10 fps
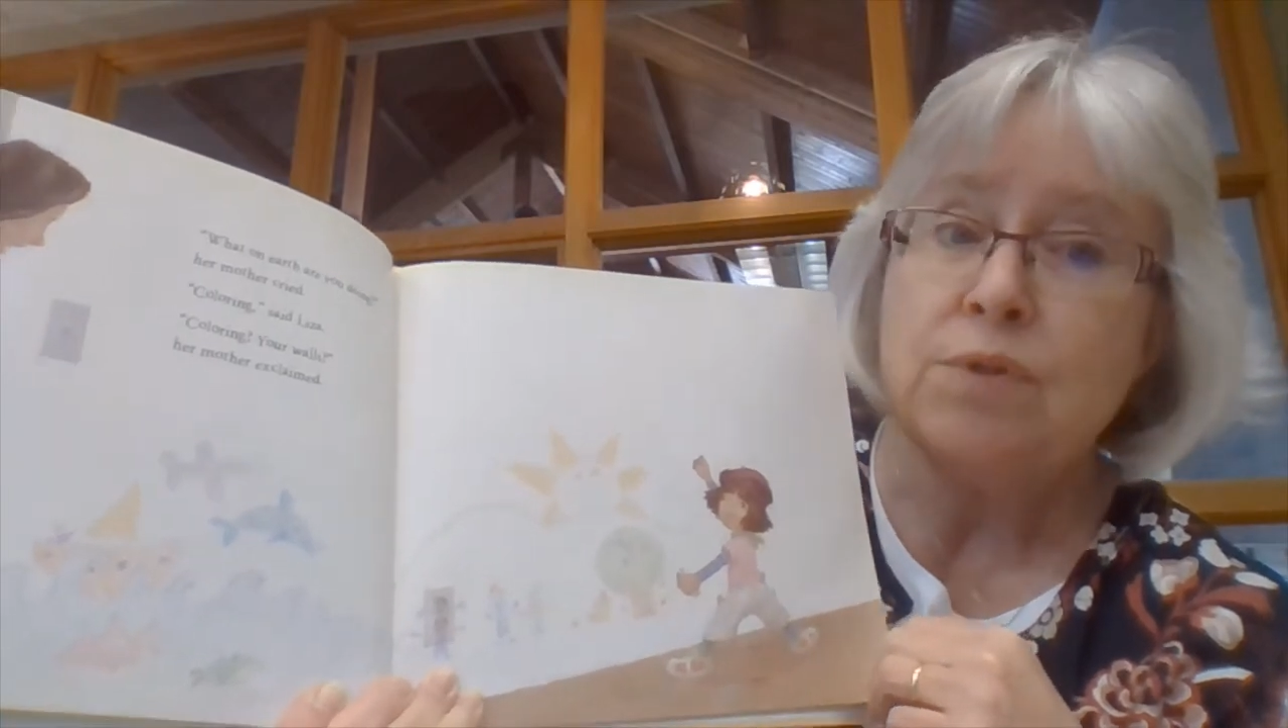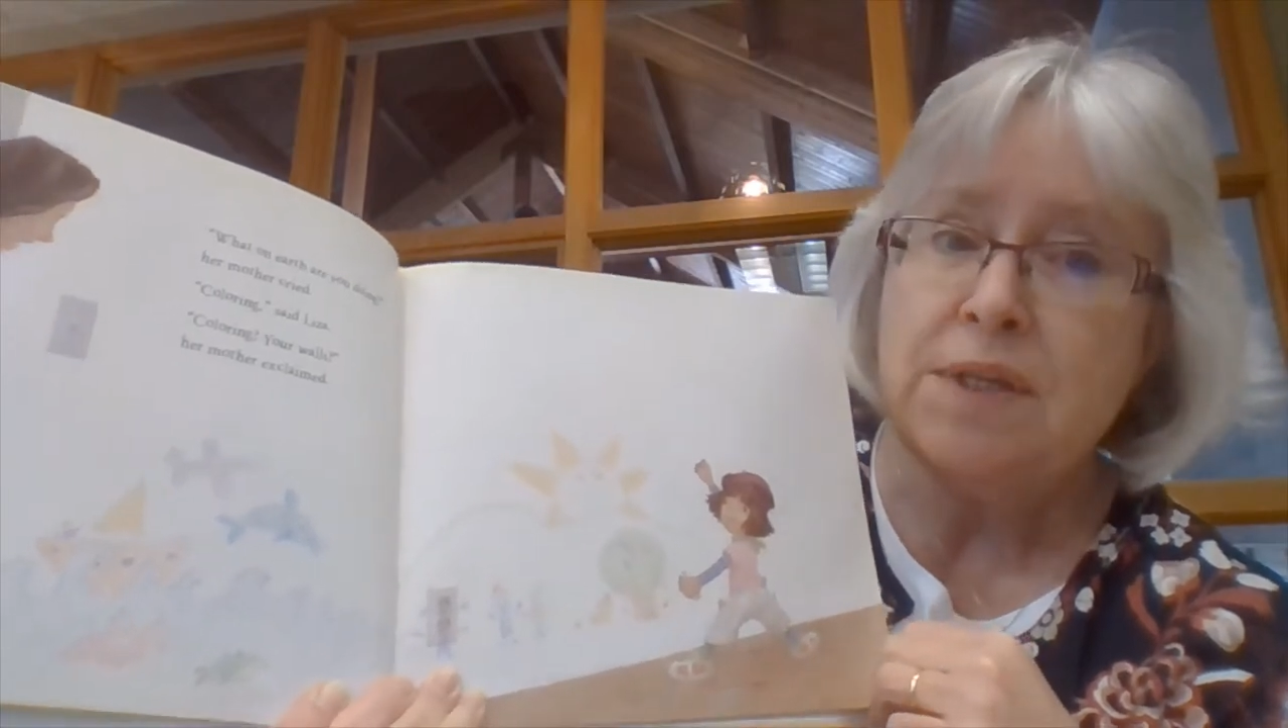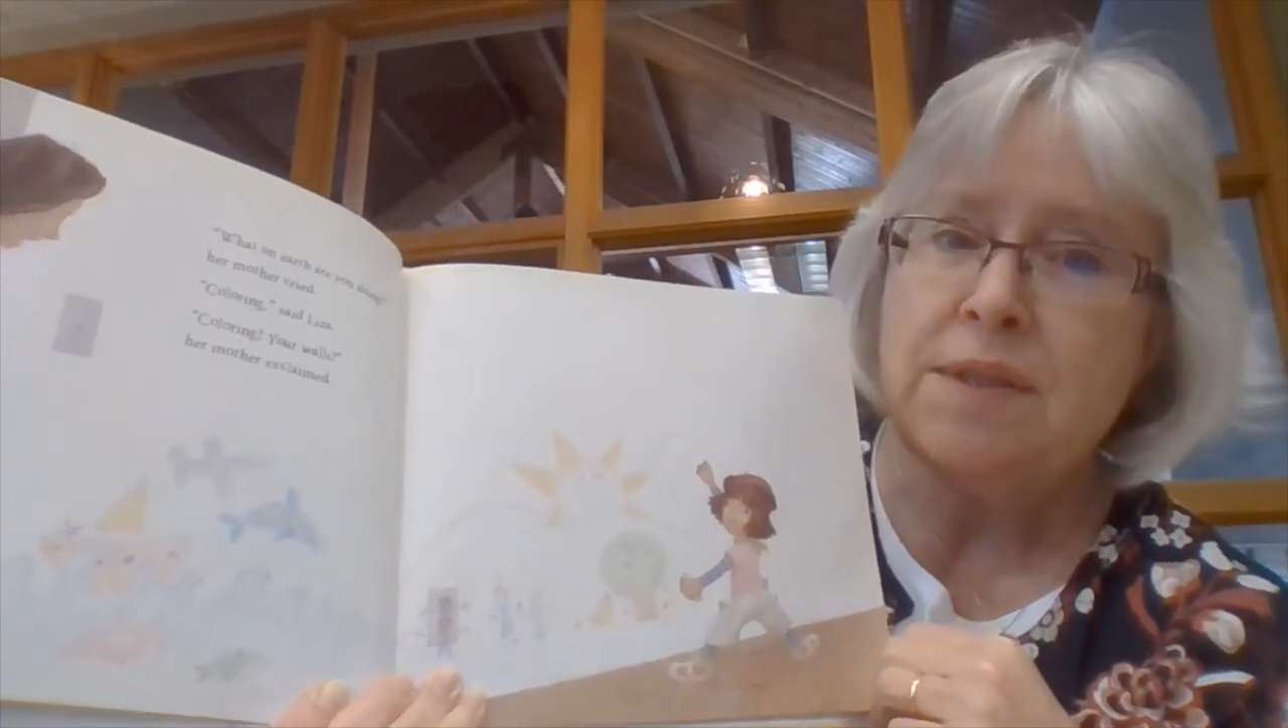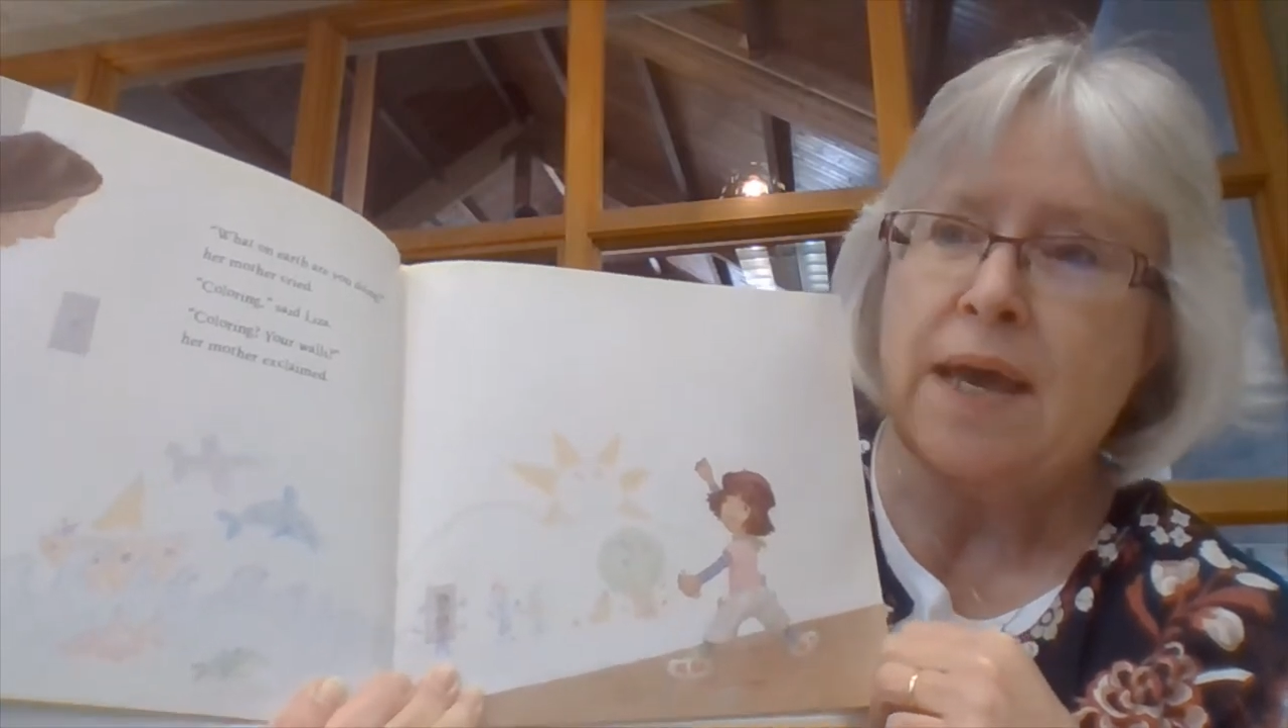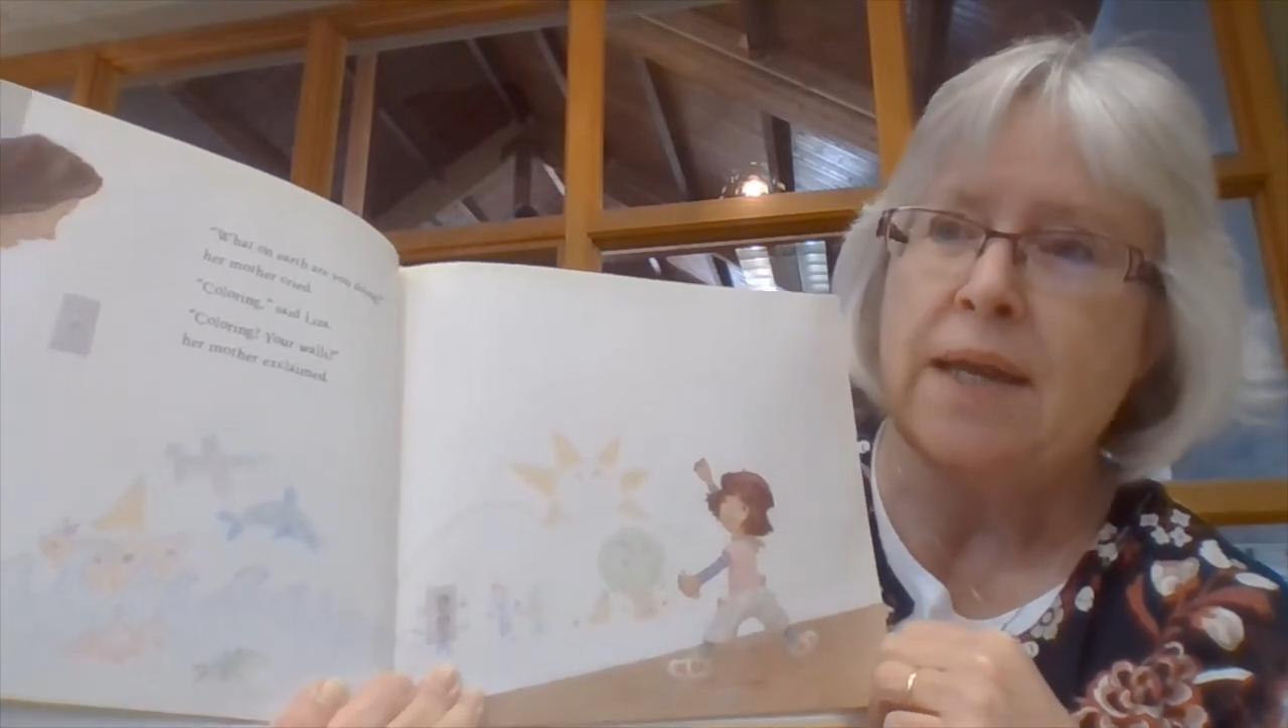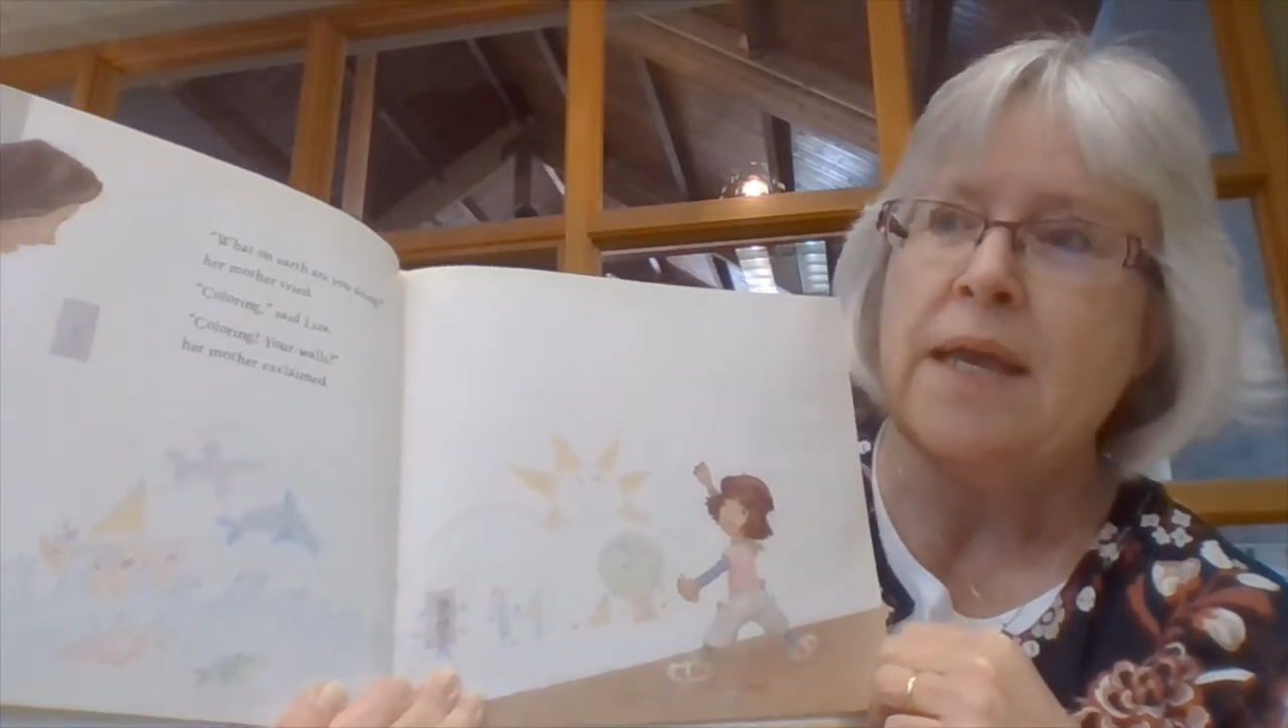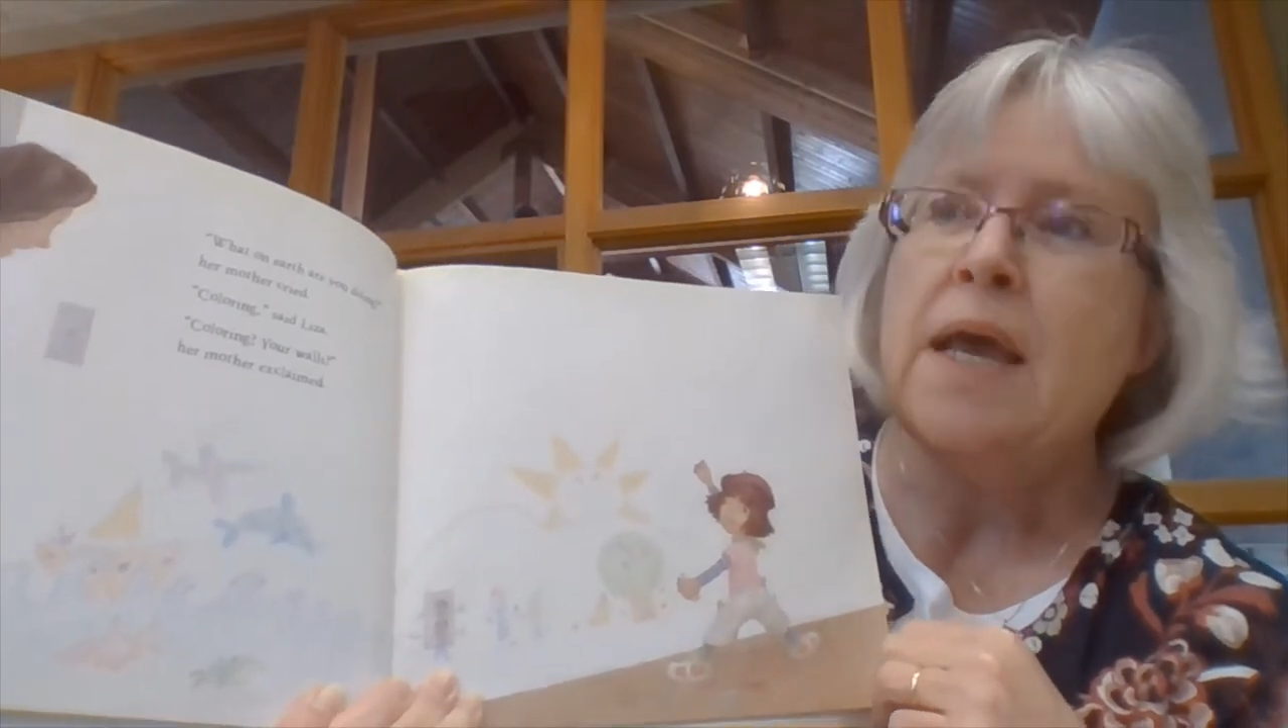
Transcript: did that.